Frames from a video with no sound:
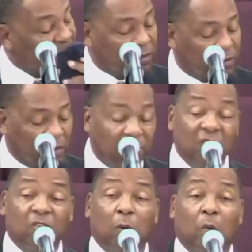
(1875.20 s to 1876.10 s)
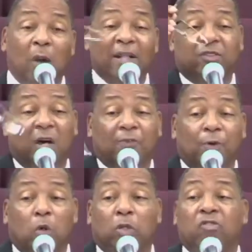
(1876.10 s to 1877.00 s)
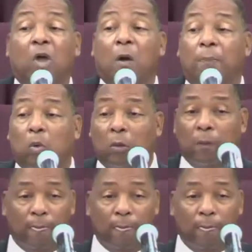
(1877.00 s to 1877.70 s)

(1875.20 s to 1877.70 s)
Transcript: the teacher would write stuff on a chalkboard.